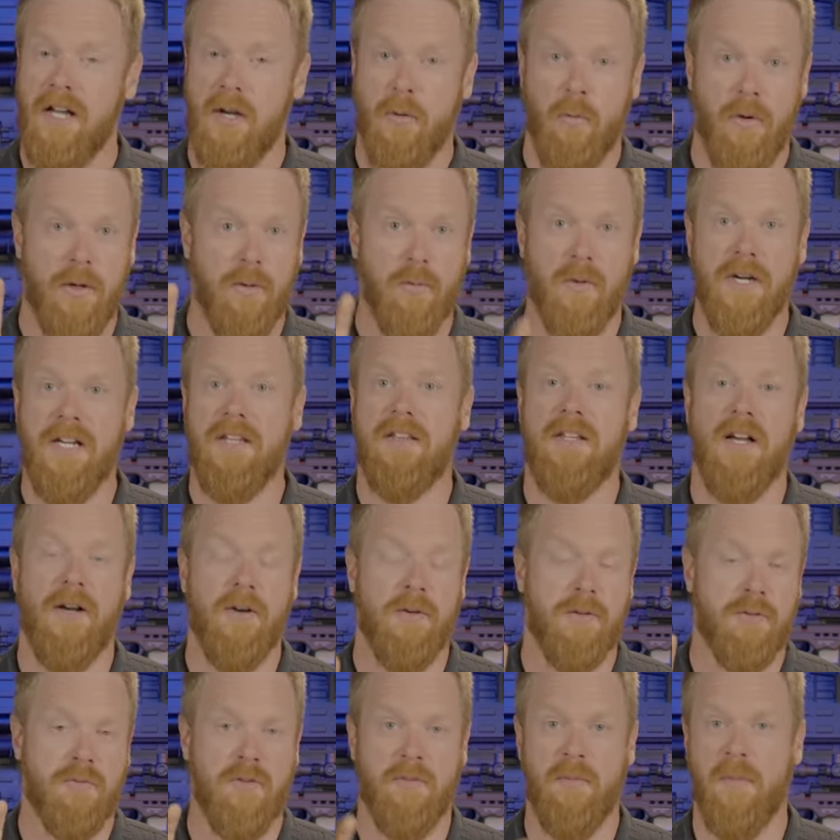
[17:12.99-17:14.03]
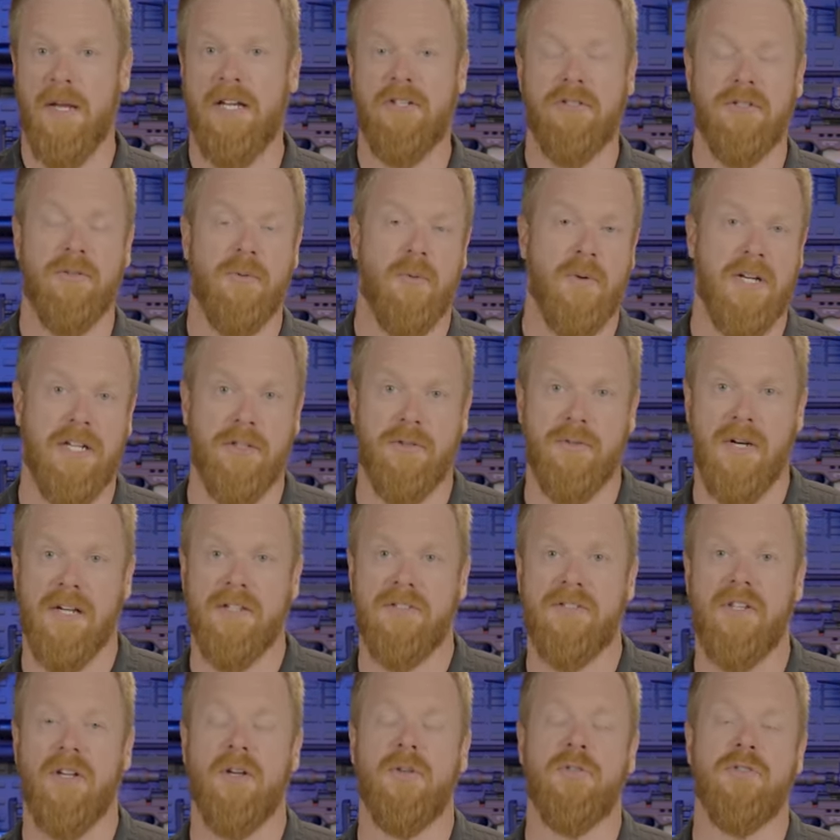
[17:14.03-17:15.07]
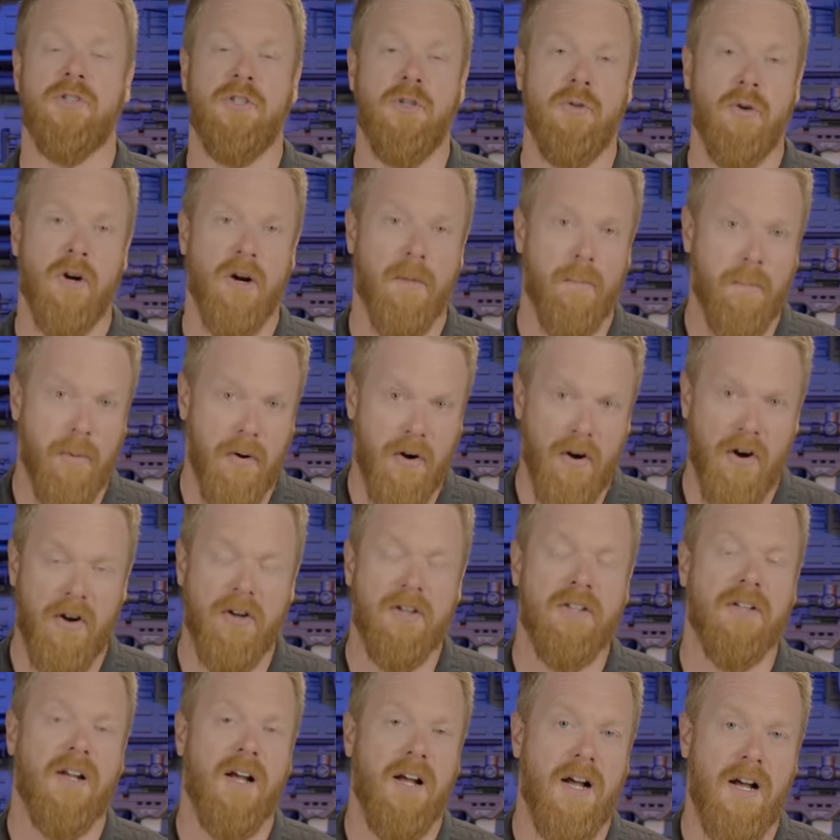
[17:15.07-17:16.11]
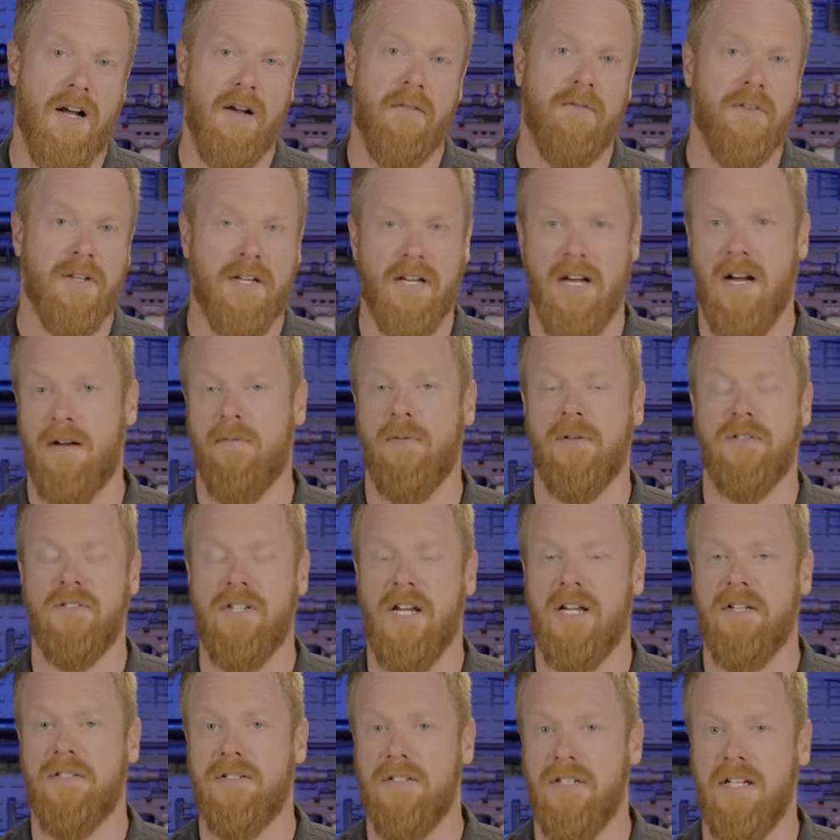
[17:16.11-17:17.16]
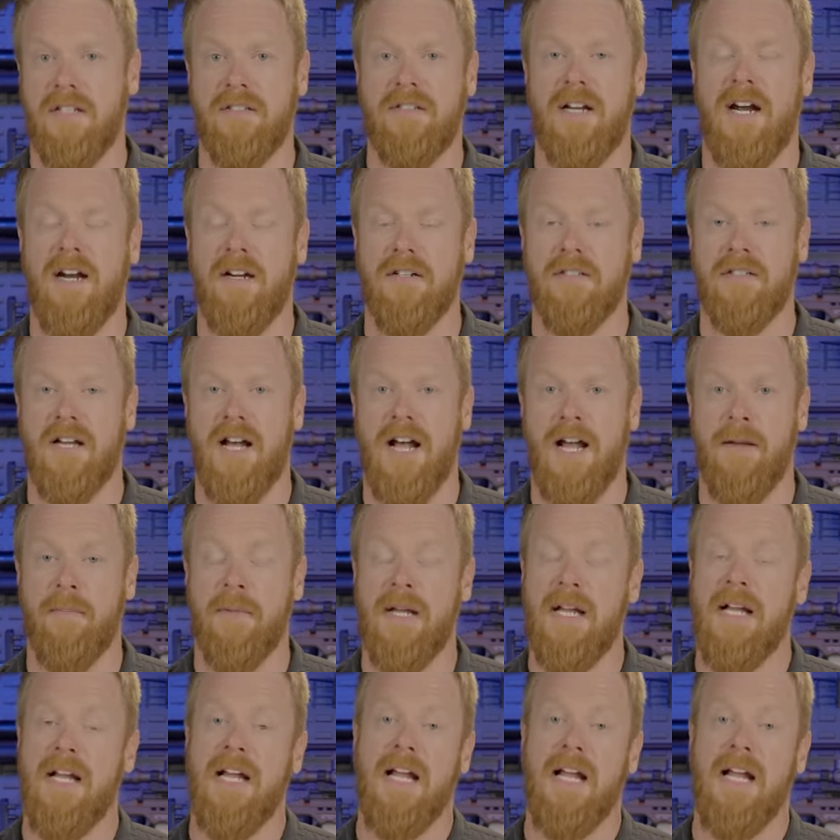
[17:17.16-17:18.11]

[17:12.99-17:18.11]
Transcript: We read those, we make sure we address those. You are a part of the conversation the entire time.